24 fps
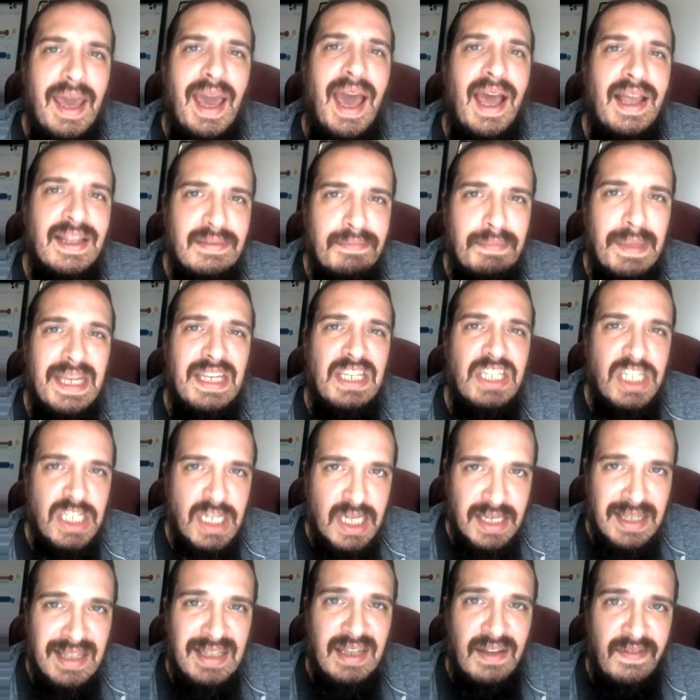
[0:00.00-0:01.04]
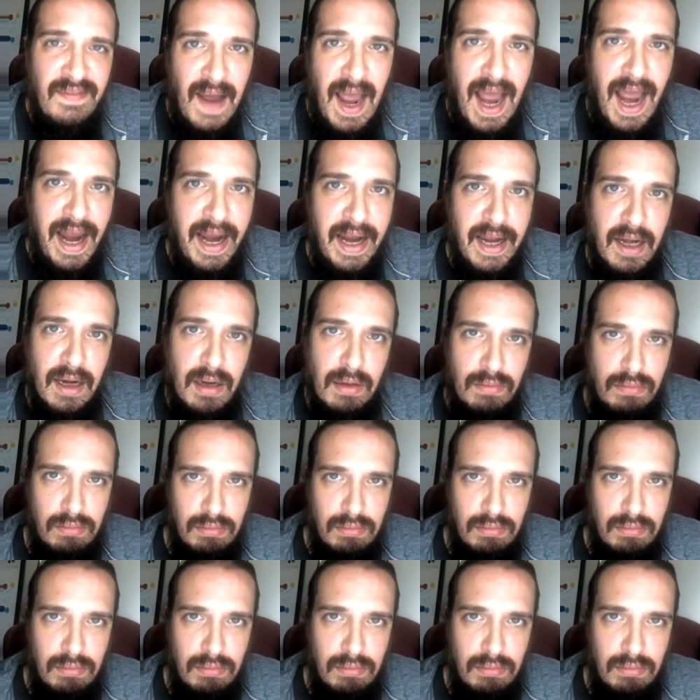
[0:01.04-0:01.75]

it has been justified.